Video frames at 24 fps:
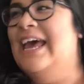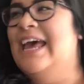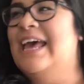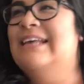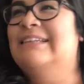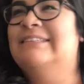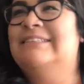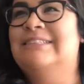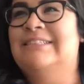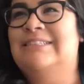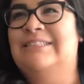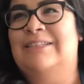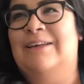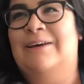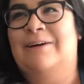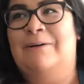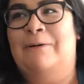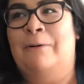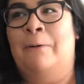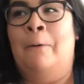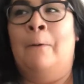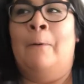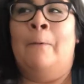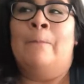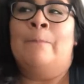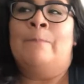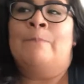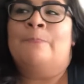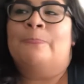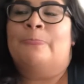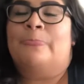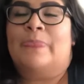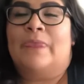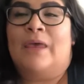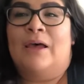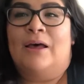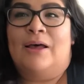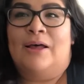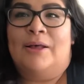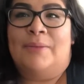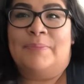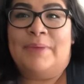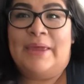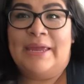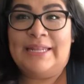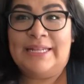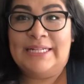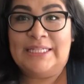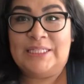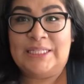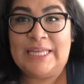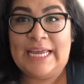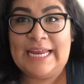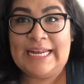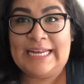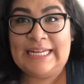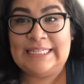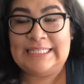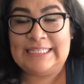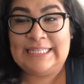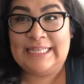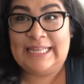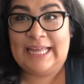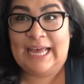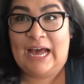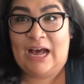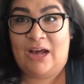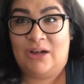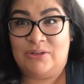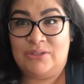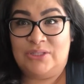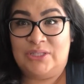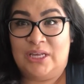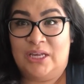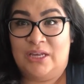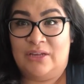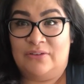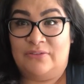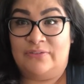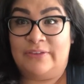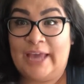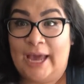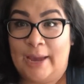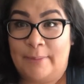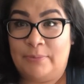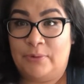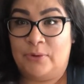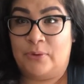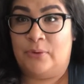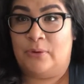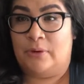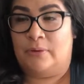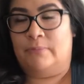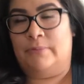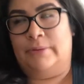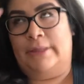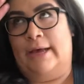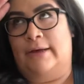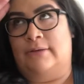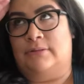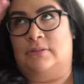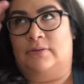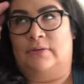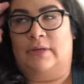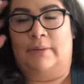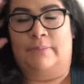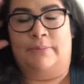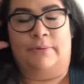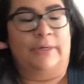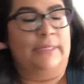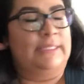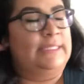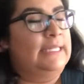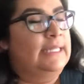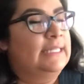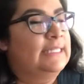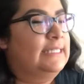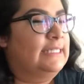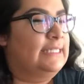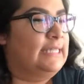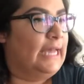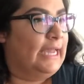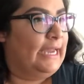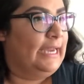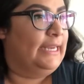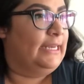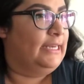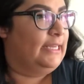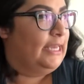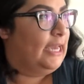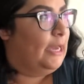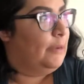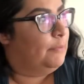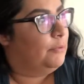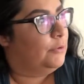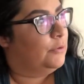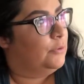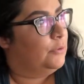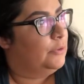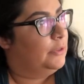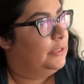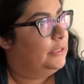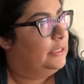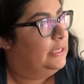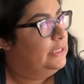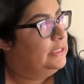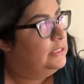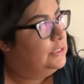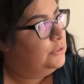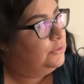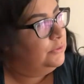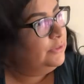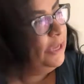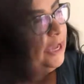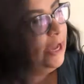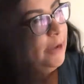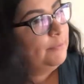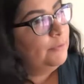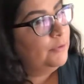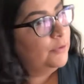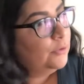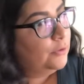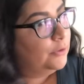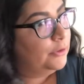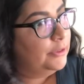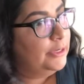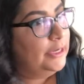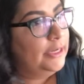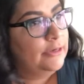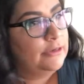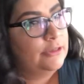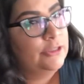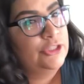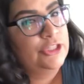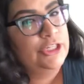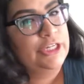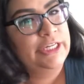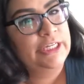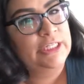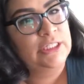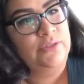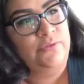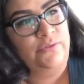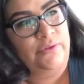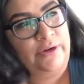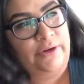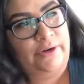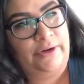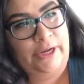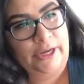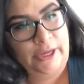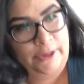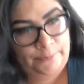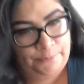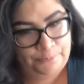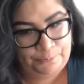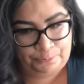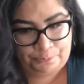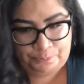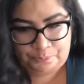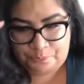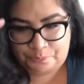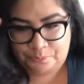and so um, and it's and it's in the house of Capricorn. Well, the house of Capricorn. It's in the sign Capricorn. And so Capricorn energy is very